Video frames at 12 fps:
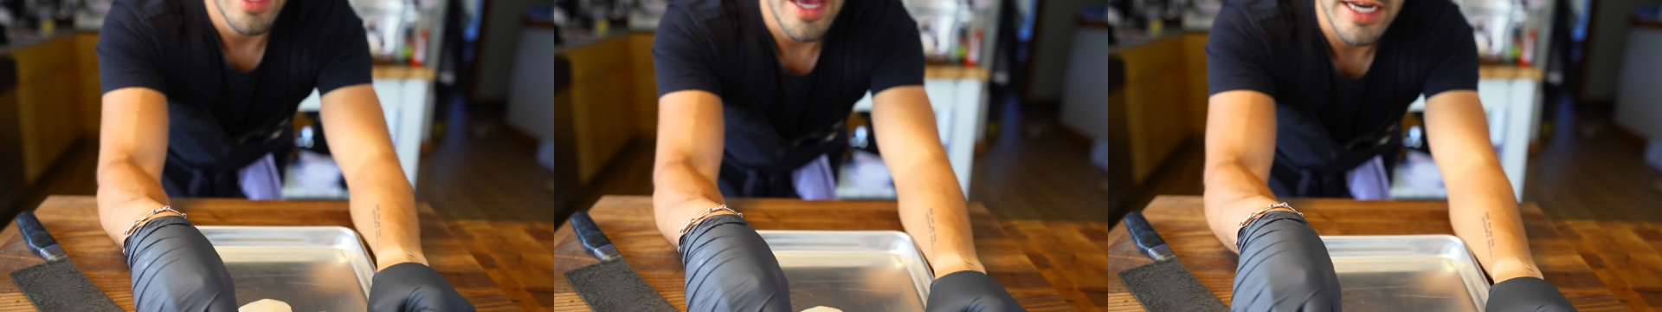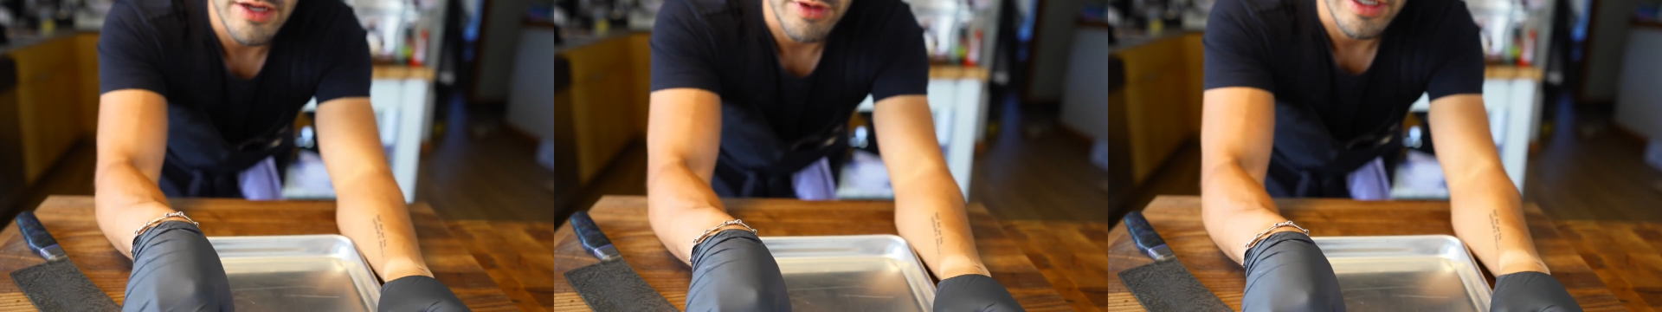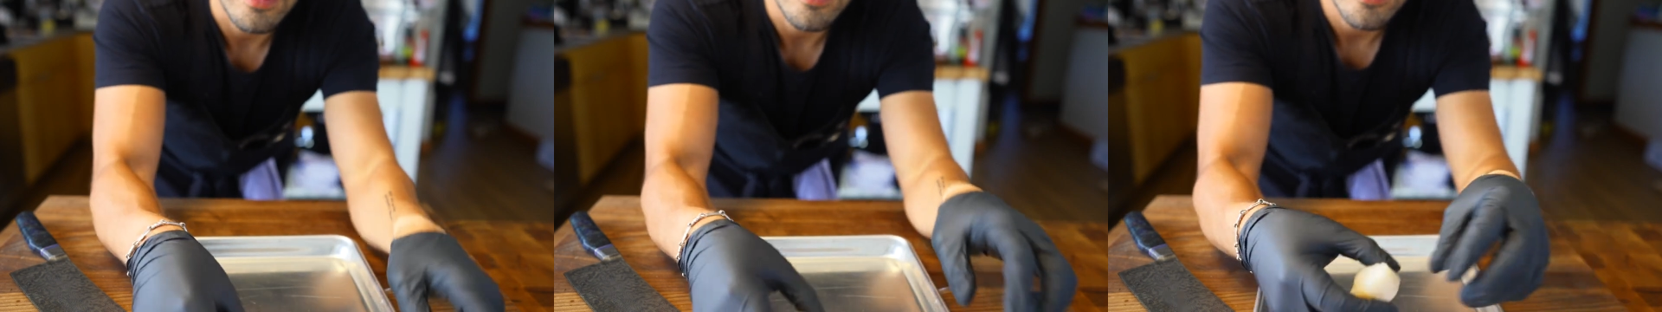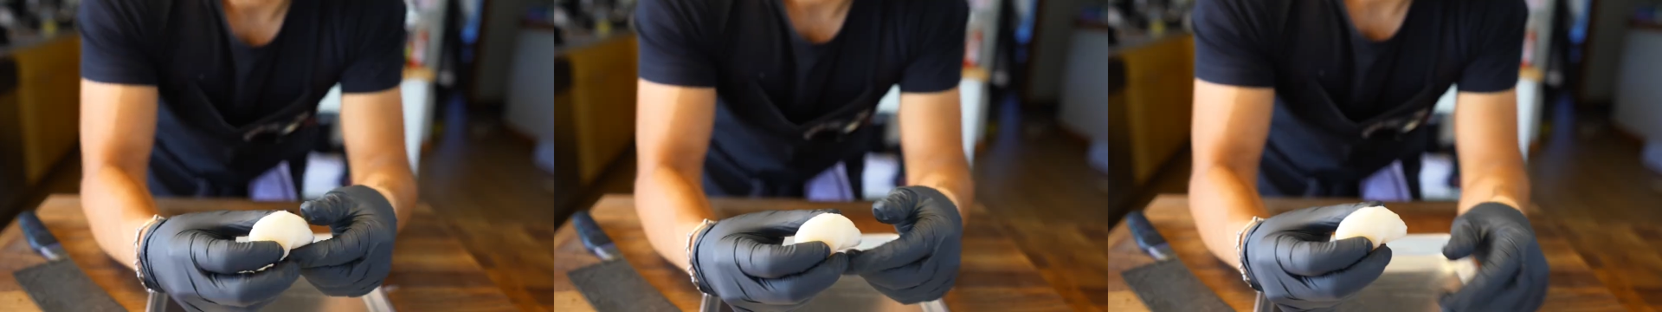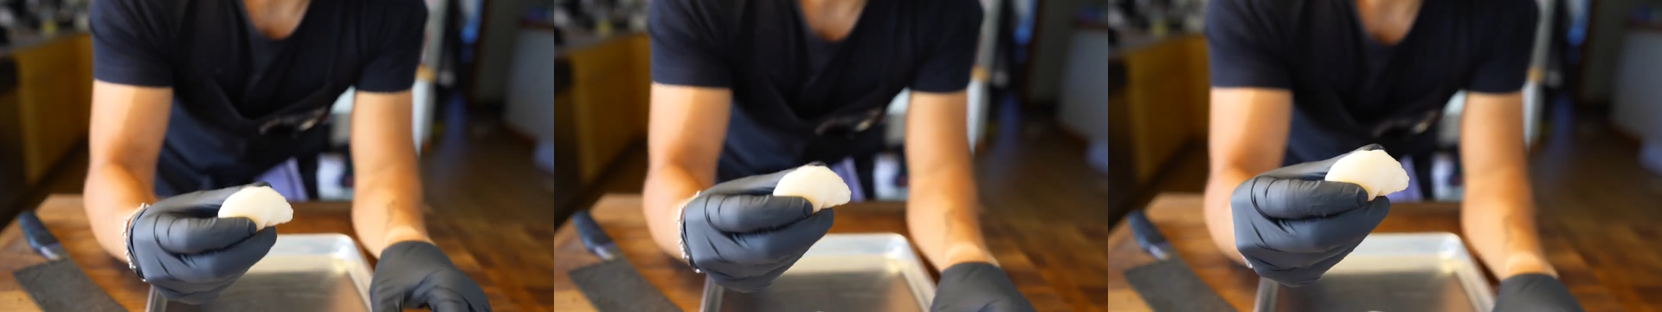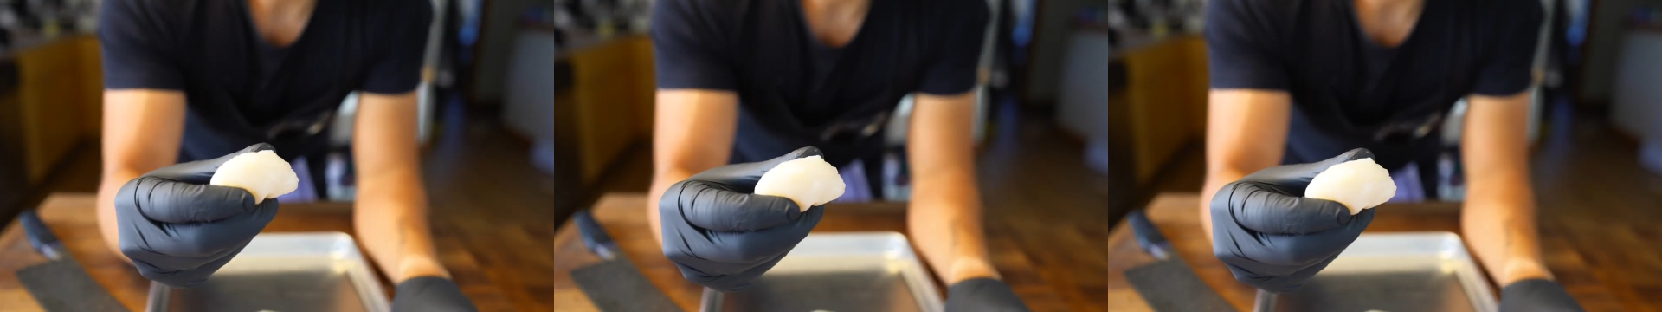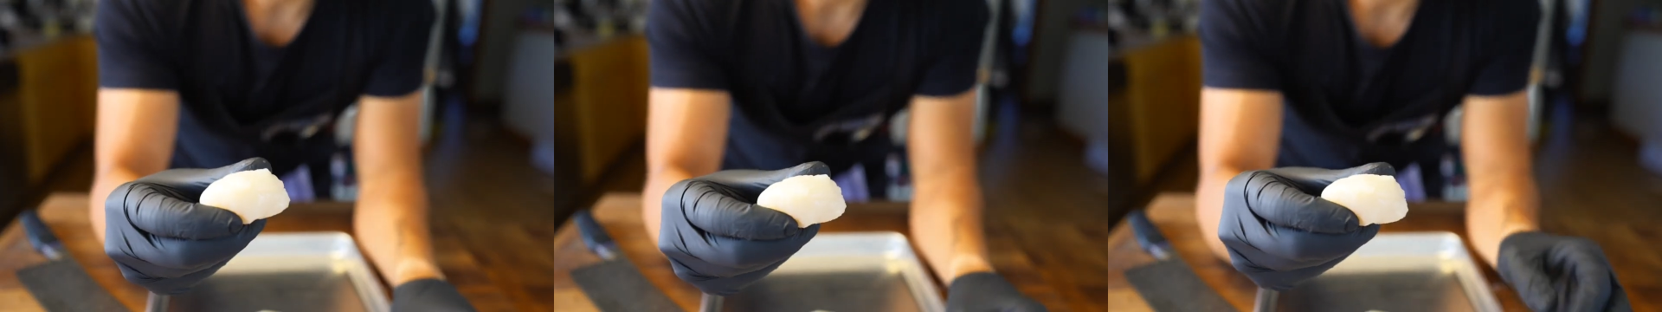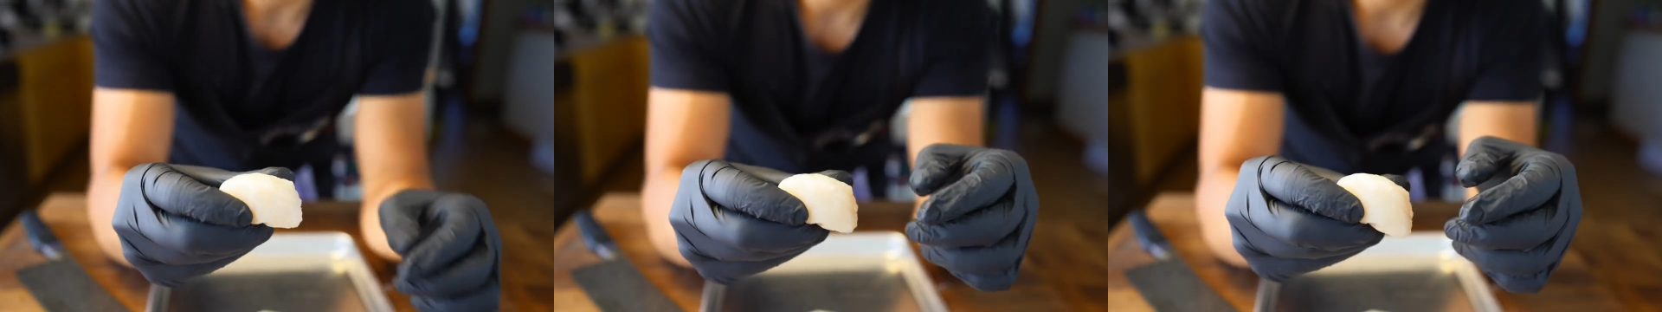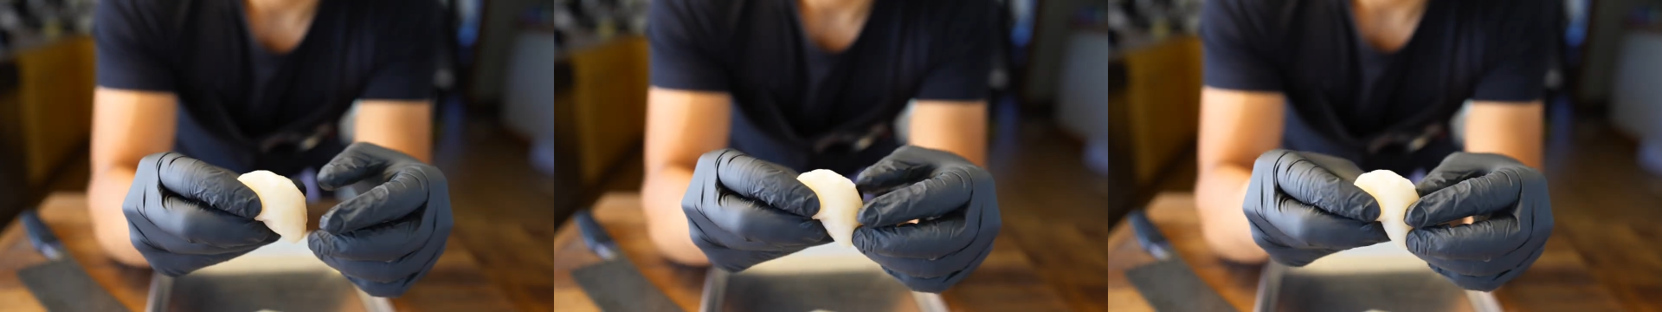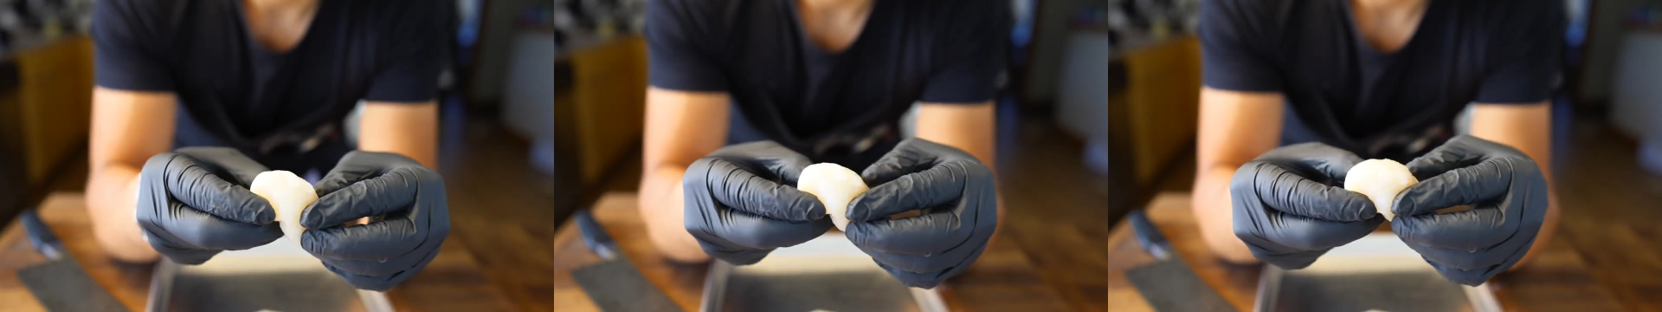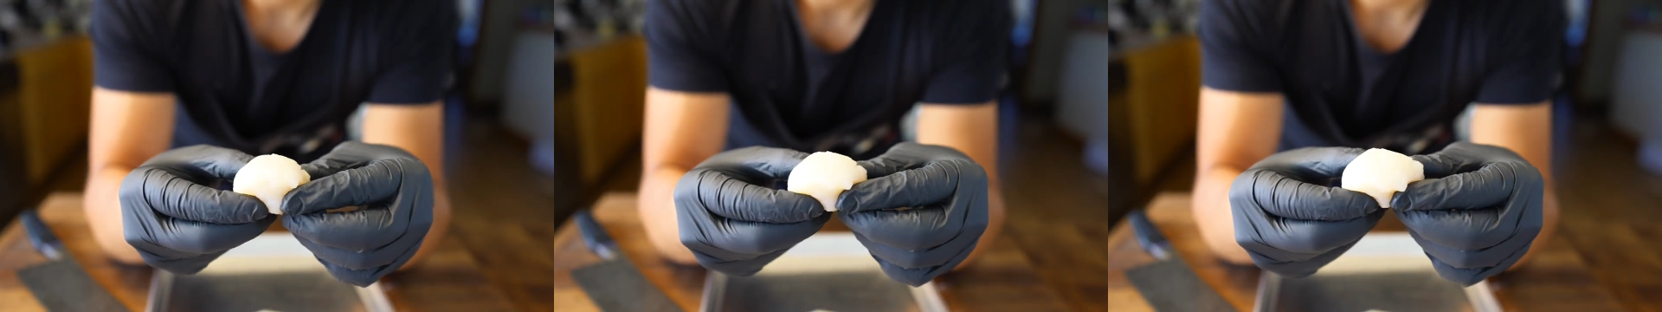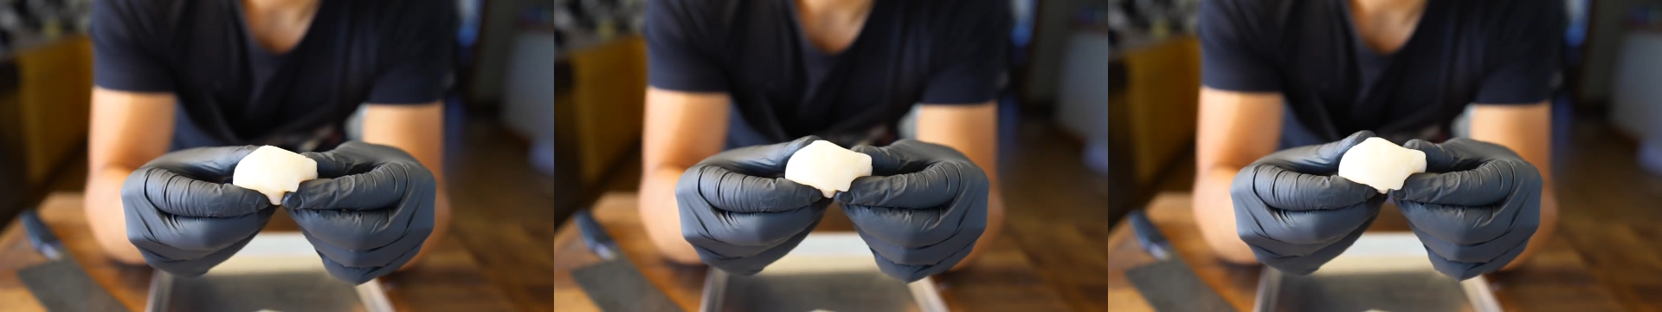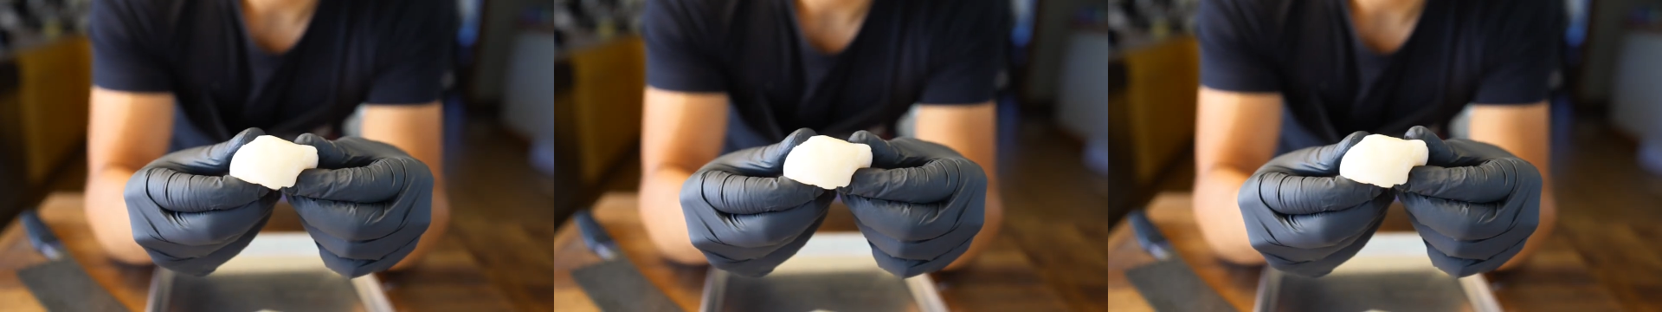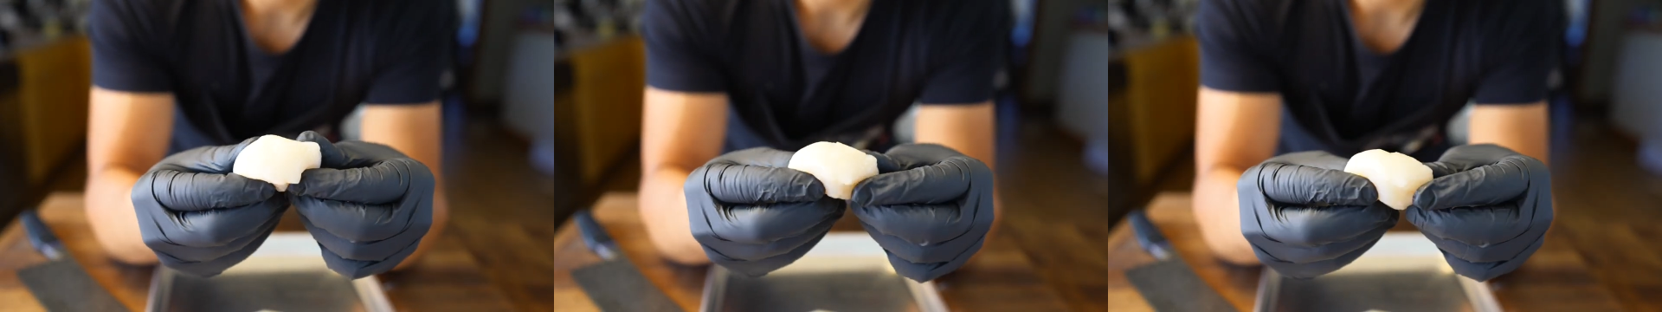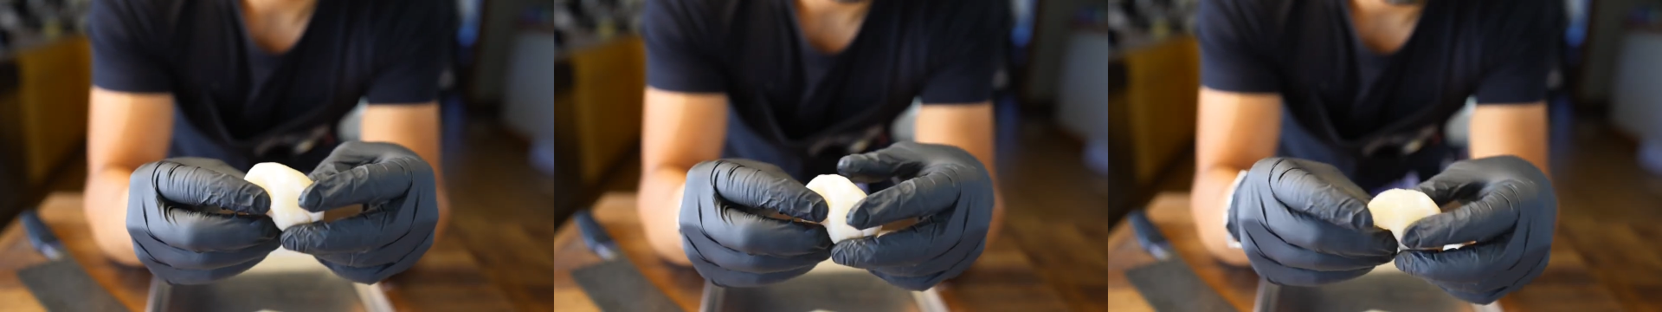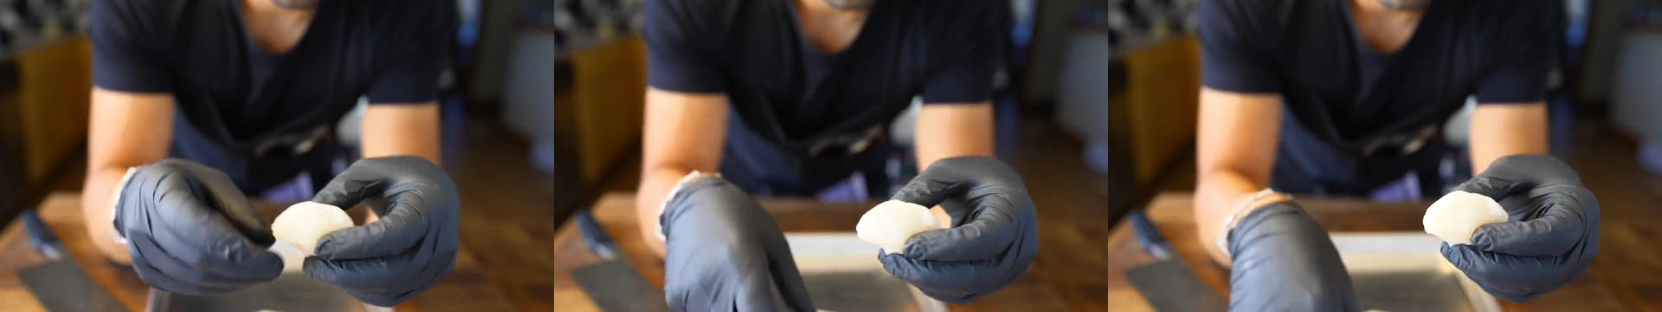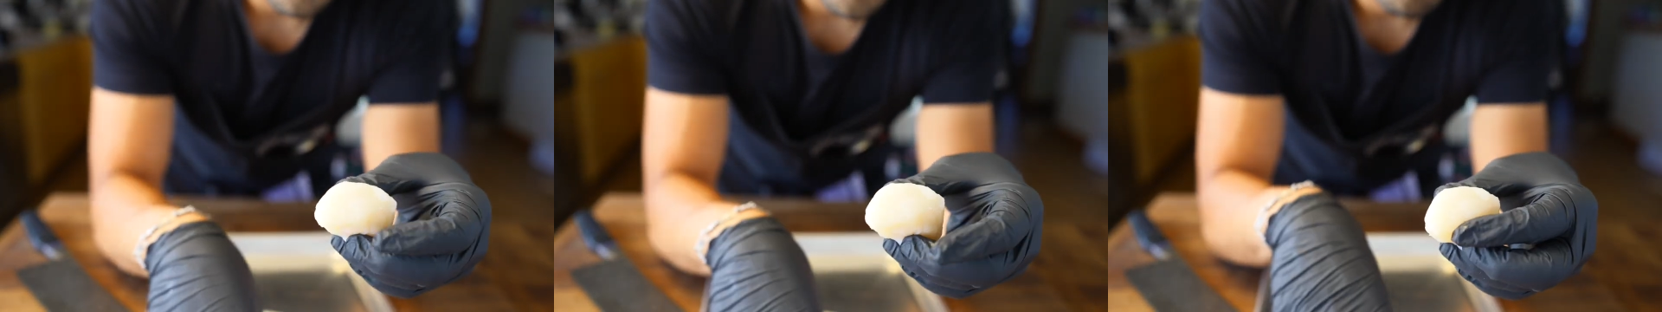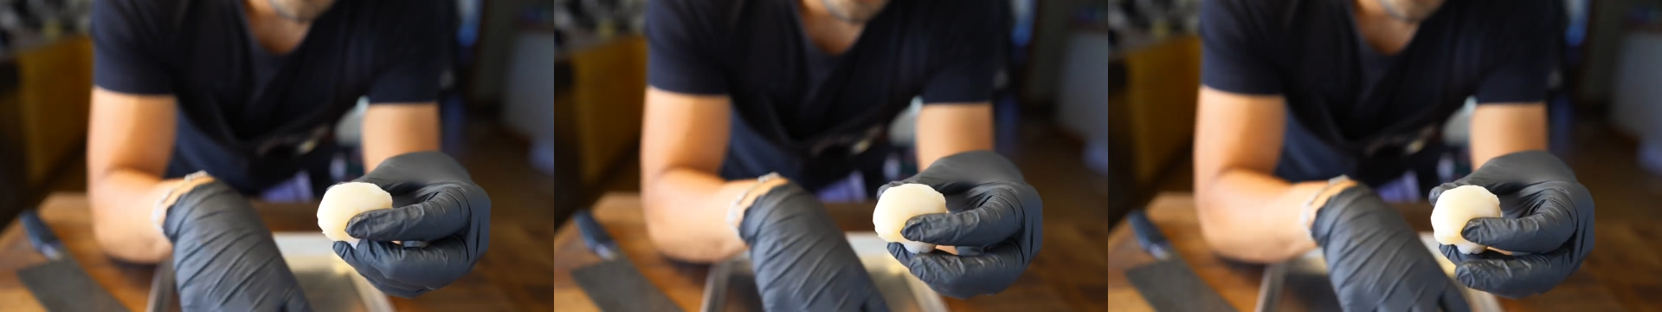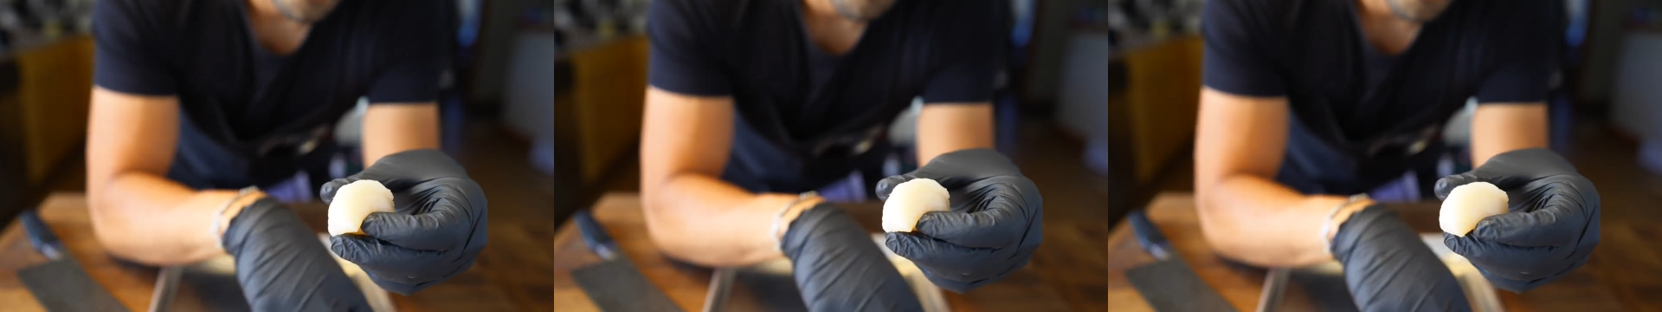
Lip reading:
(no speaker visible)